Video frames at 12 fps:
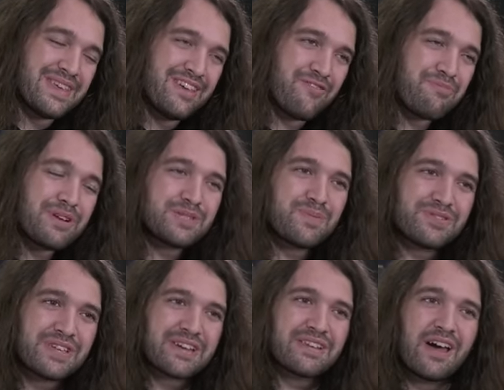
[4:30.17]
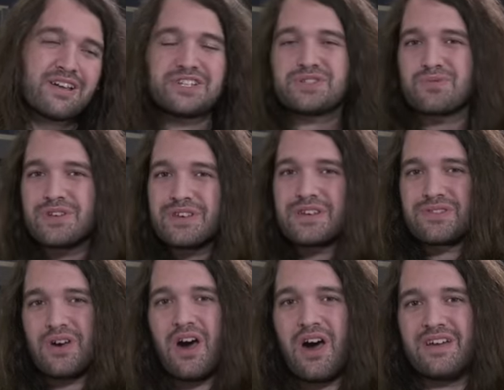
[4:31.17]
If Principled Technologies really
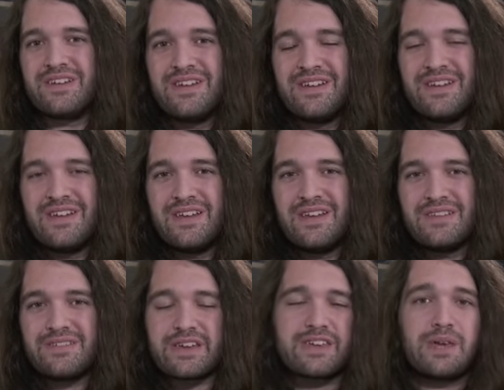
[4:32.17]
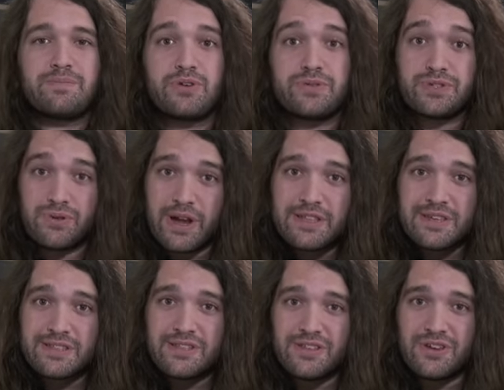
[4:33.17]
thought that game mode was the right
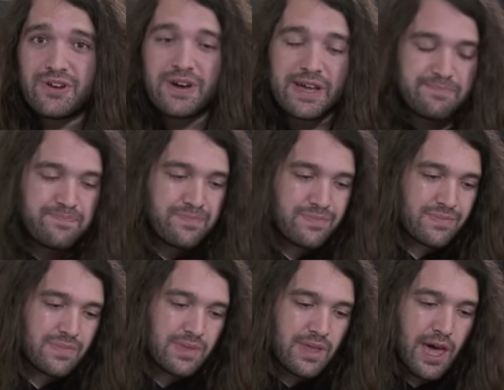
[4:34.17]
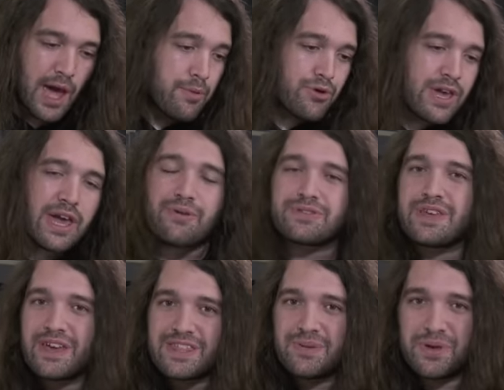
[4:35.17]
thing to do, and I'm okay with
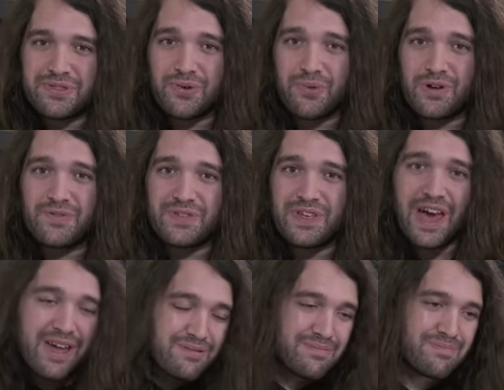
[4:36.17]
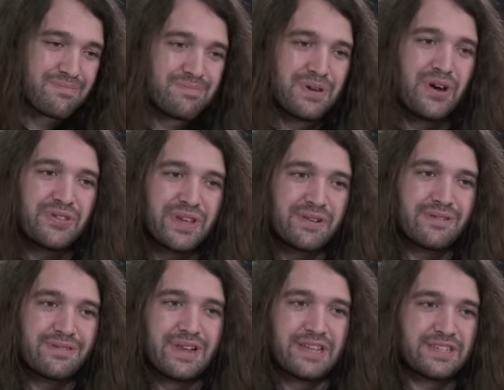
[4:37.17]
taking them at their word for that. Bill
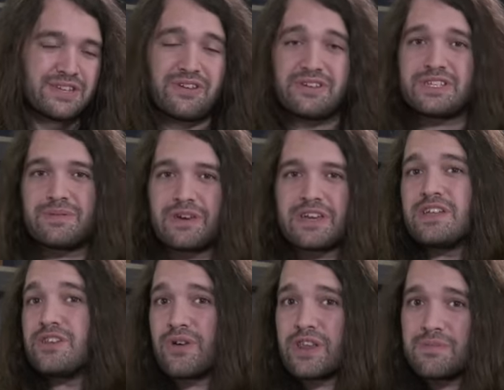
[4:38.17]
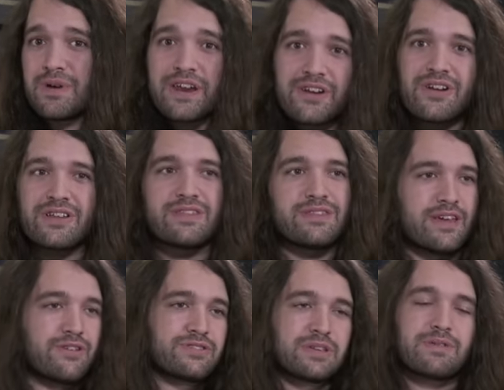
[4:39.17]
didn't necessarily seem like he knew any better, and they
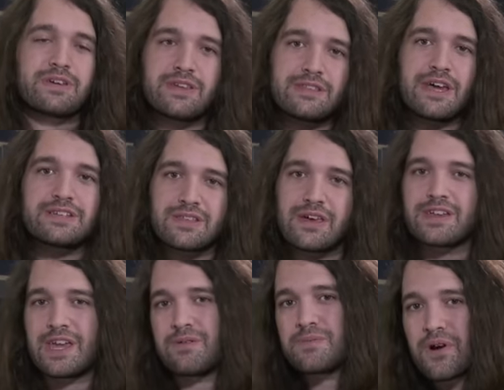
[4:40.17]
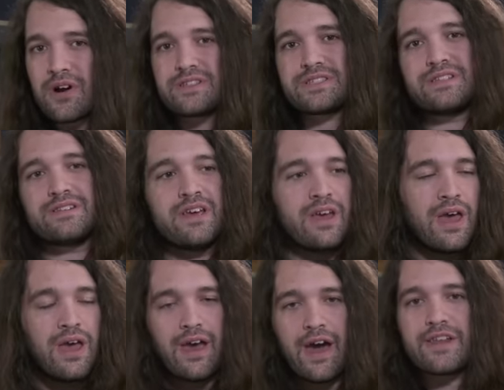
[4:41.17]
don't seem like they test a lot of gaming parts, and
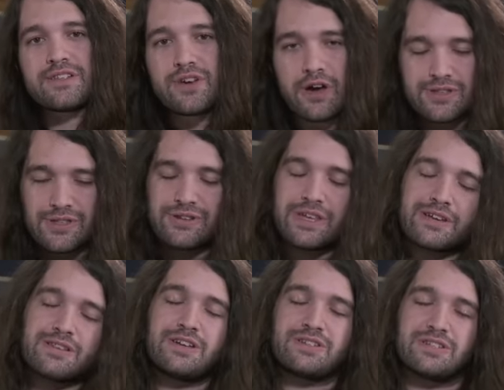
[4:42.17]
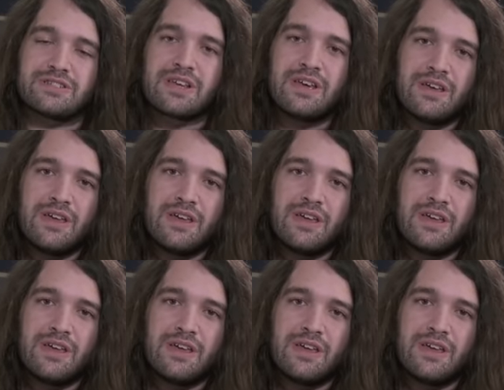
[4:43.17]
I didn't talk to their technicians.